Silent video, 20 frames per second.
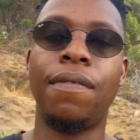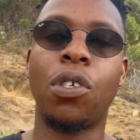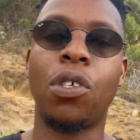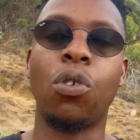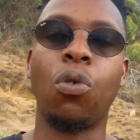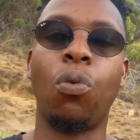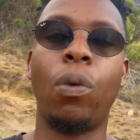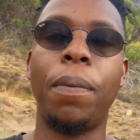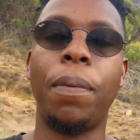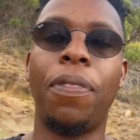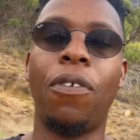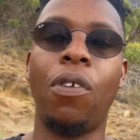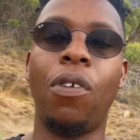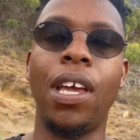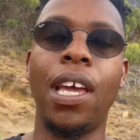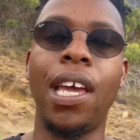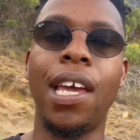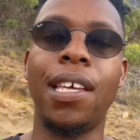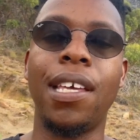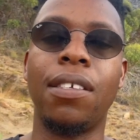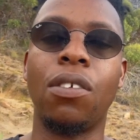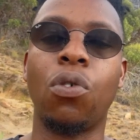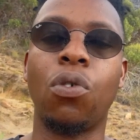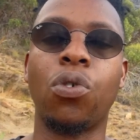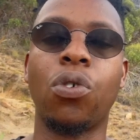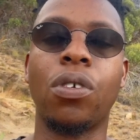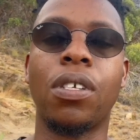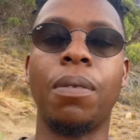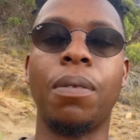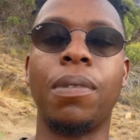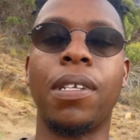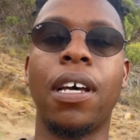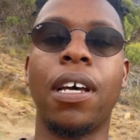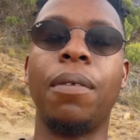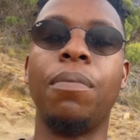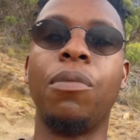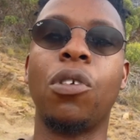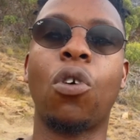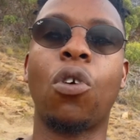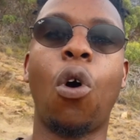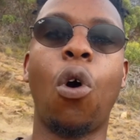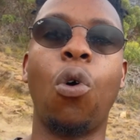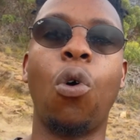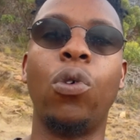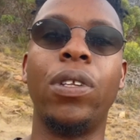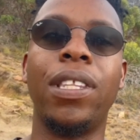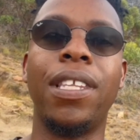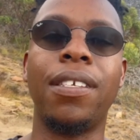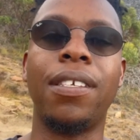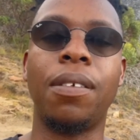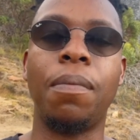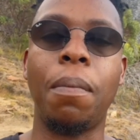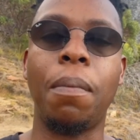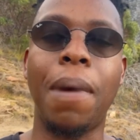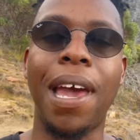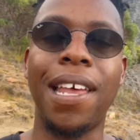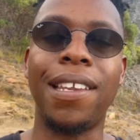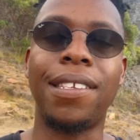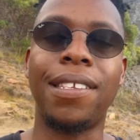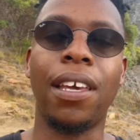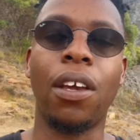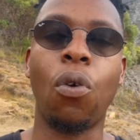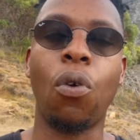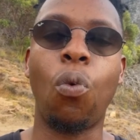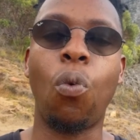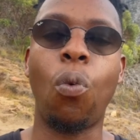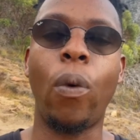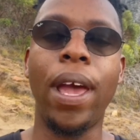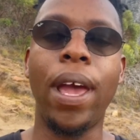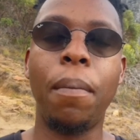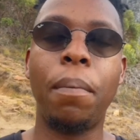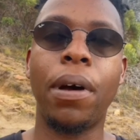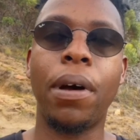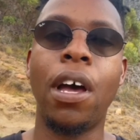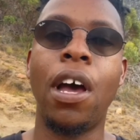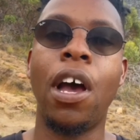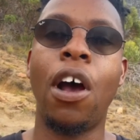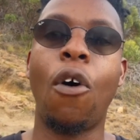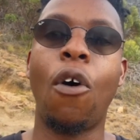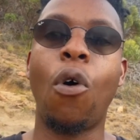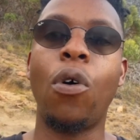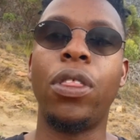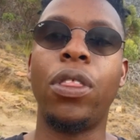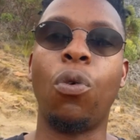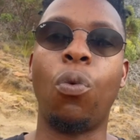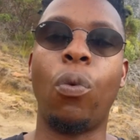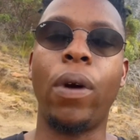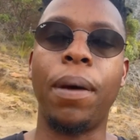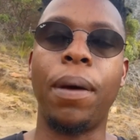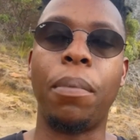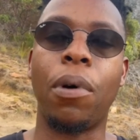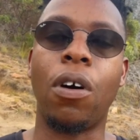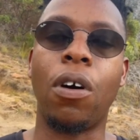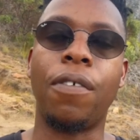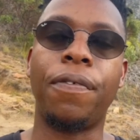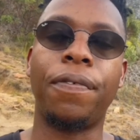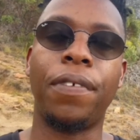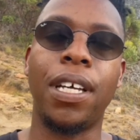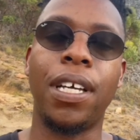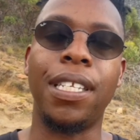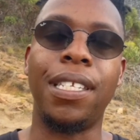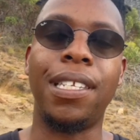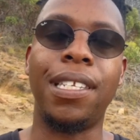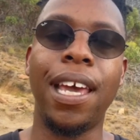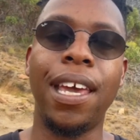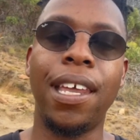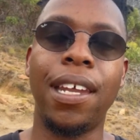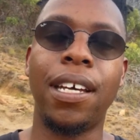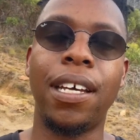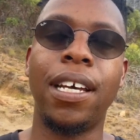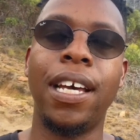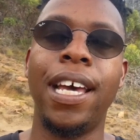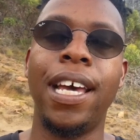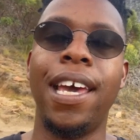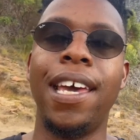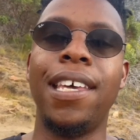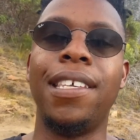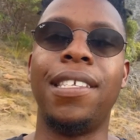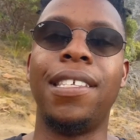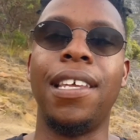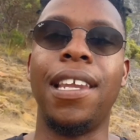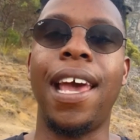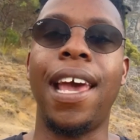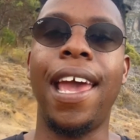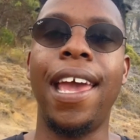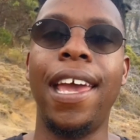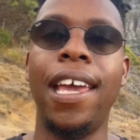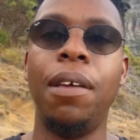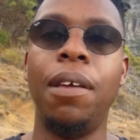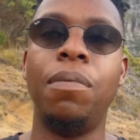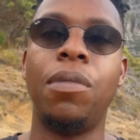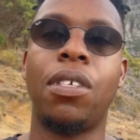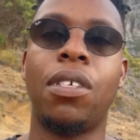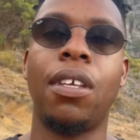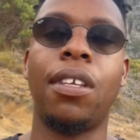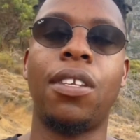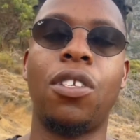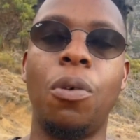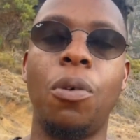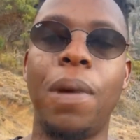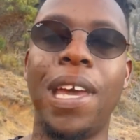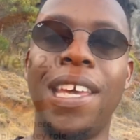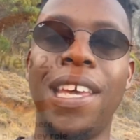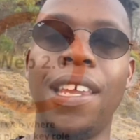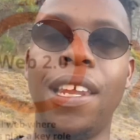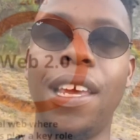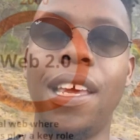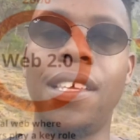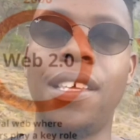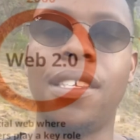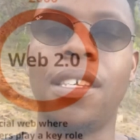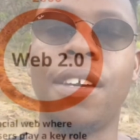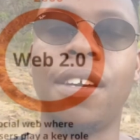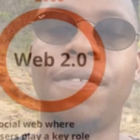So Web3 is also sometimes called the semantic web or the web of data, as it aims to make it easier